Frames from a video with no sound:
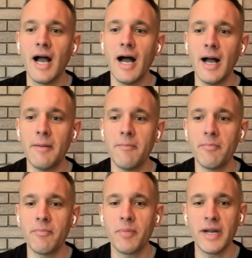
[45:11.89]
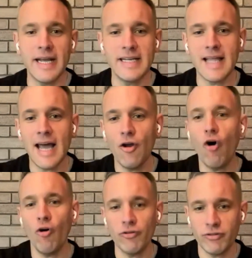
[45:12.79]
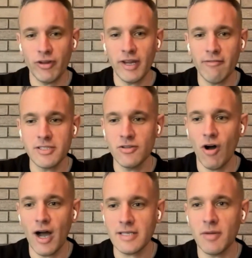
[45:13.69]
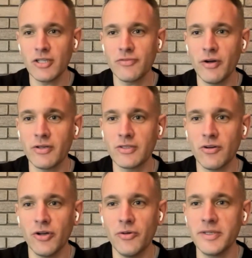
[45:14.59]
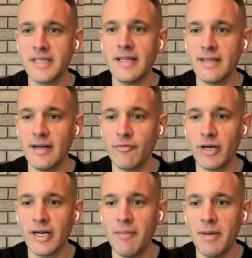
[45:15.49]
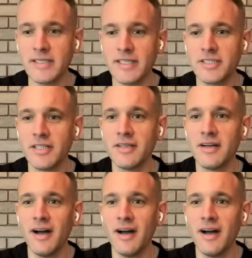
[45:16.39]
But it is then odd that there is not as much focus on who is then delivering that message.